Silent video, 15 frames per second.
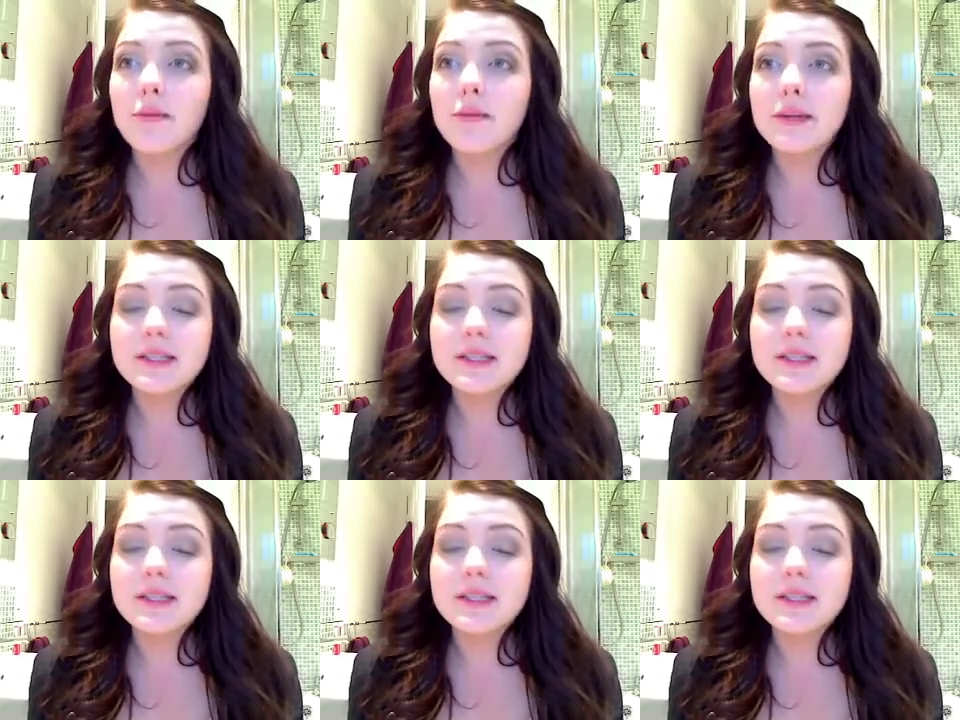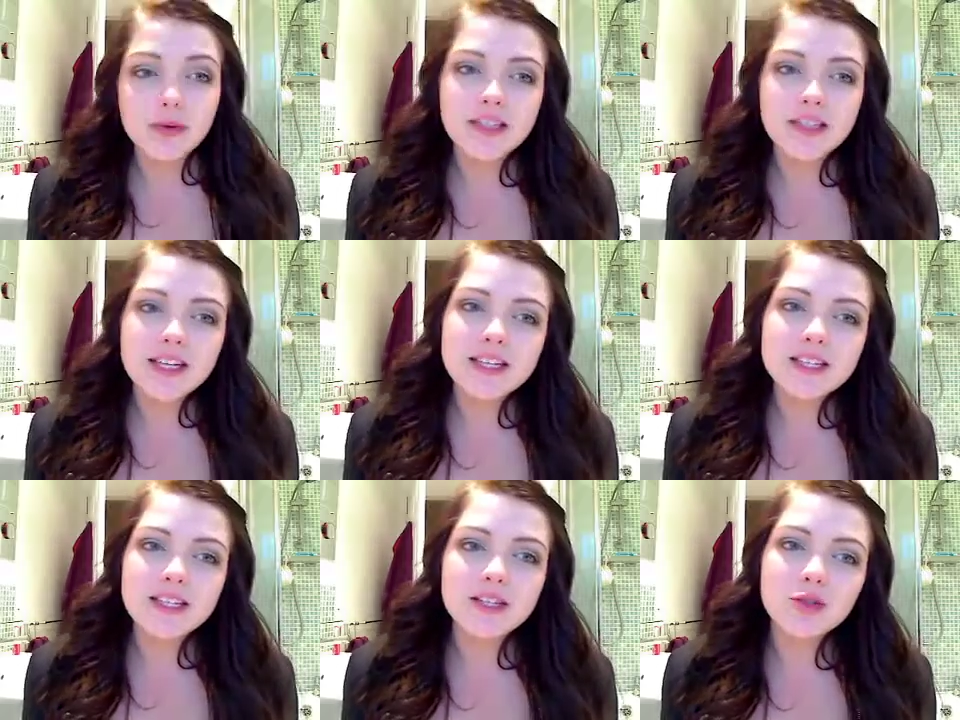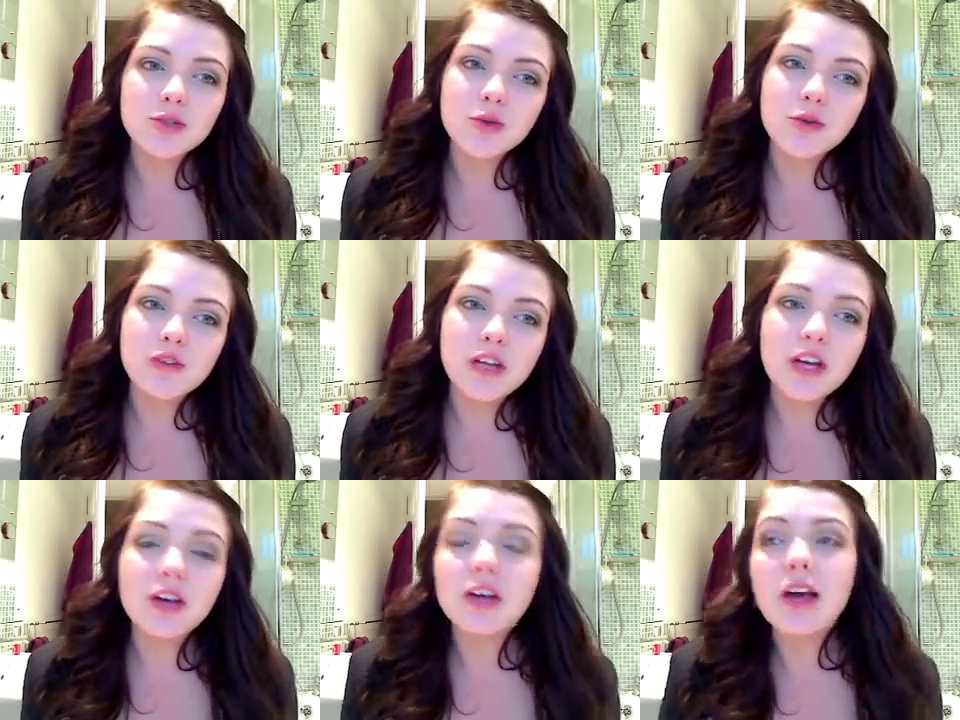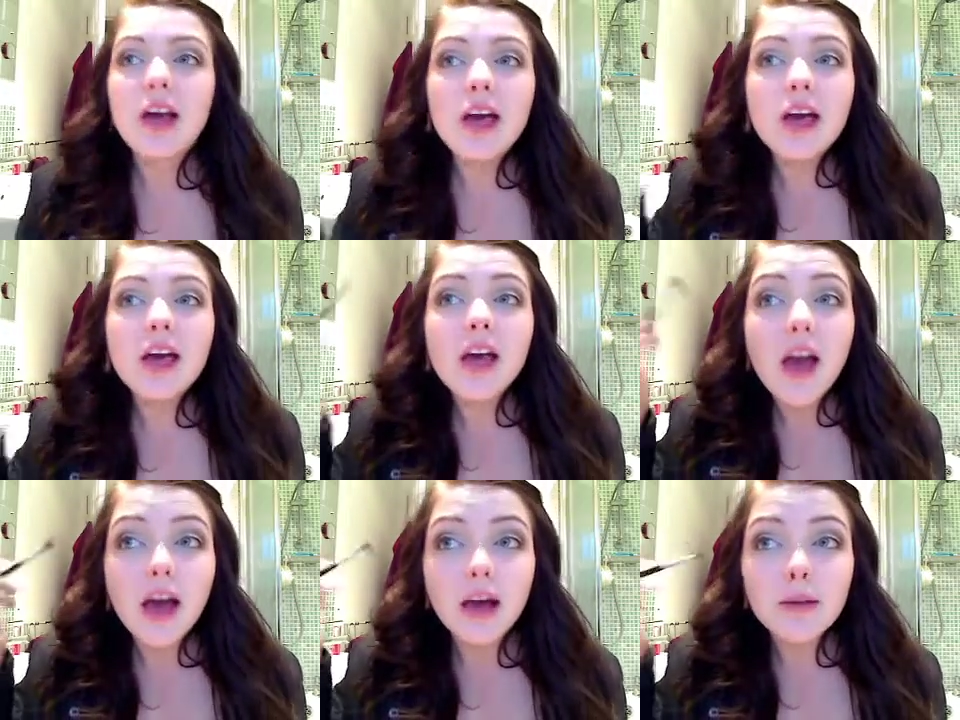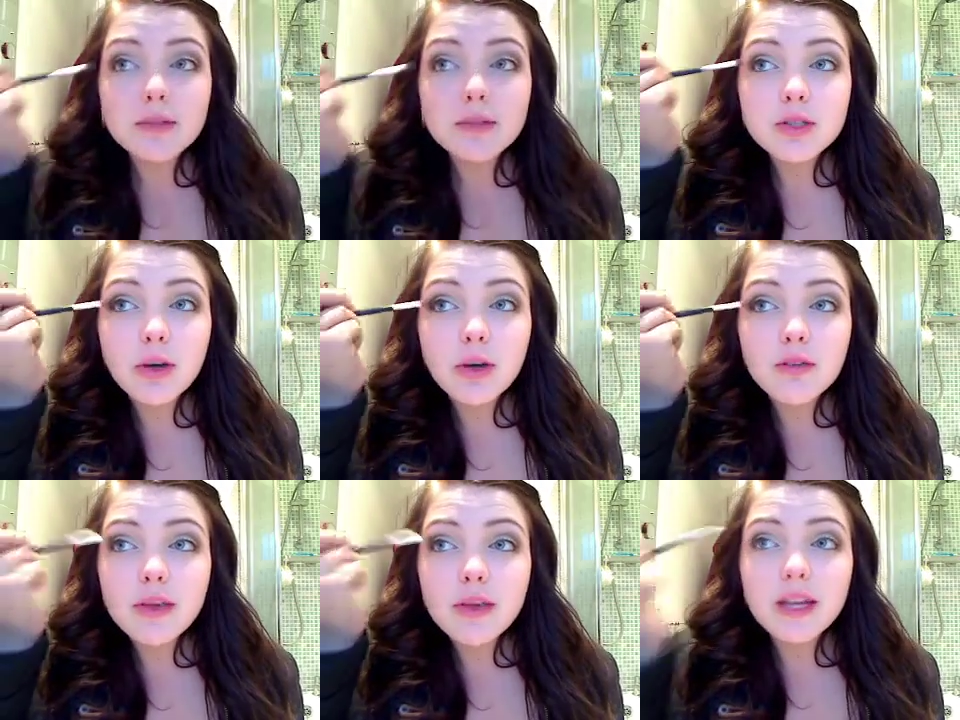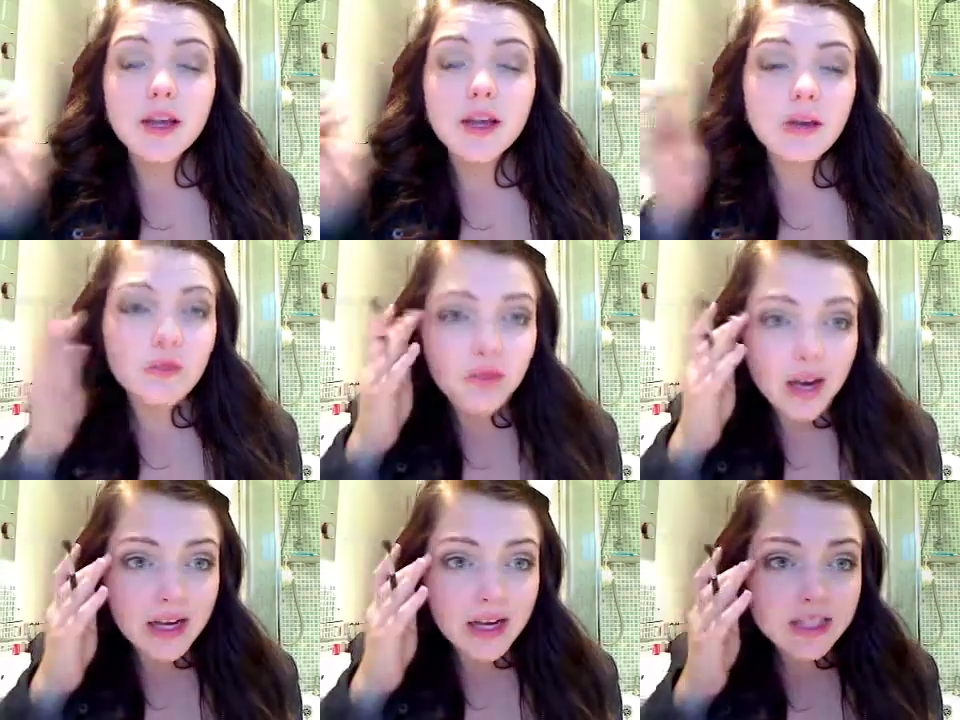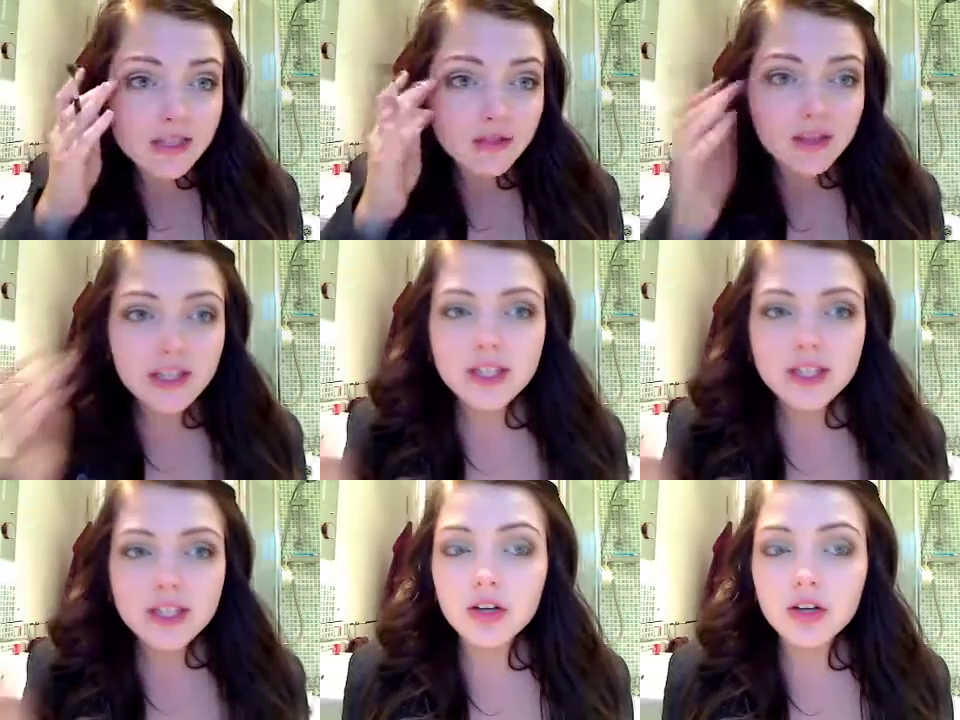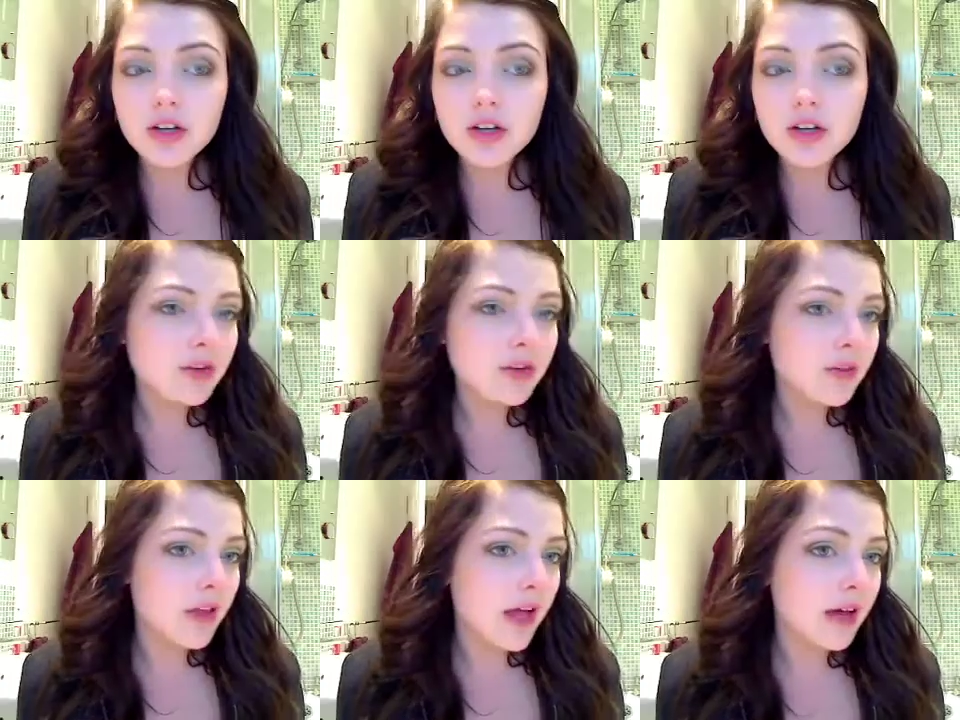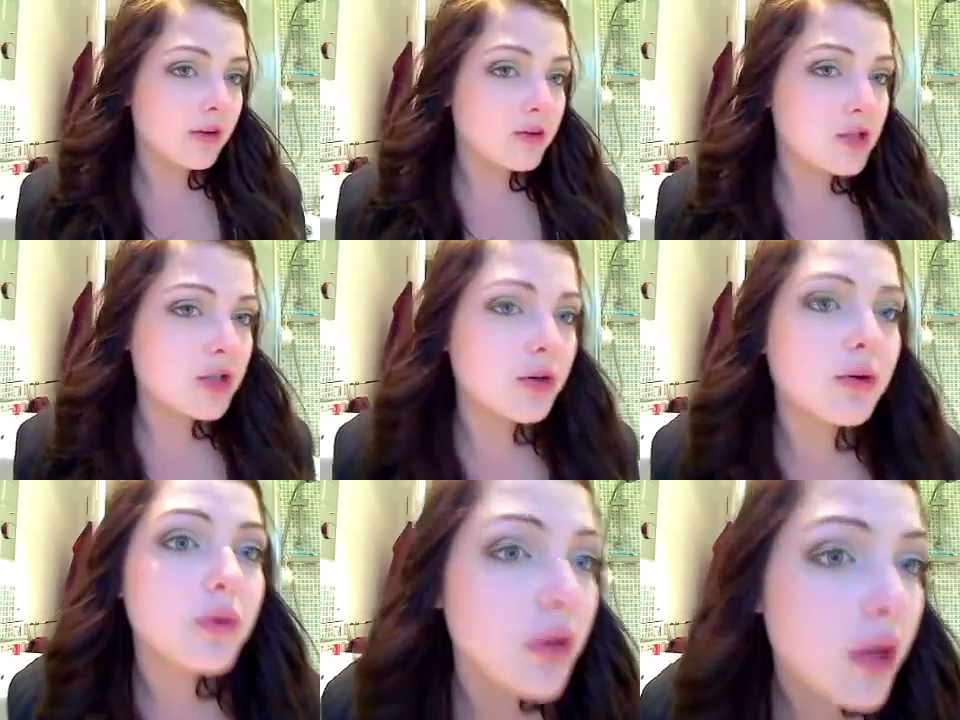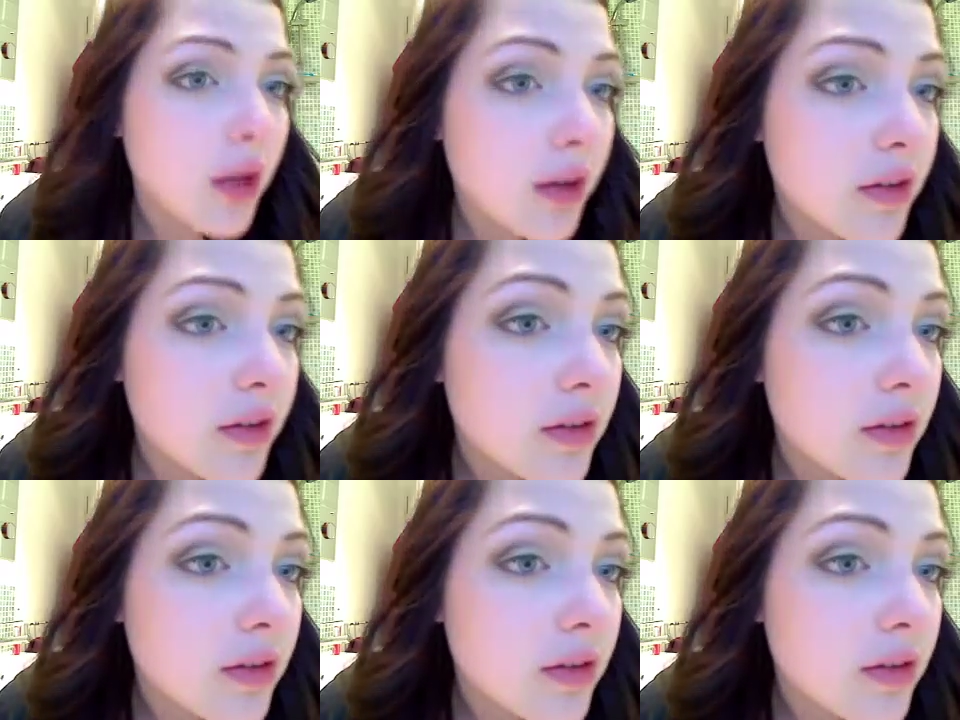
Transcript: especially with this sort of look. Um, so I've made it relatively dark just on the outer corner.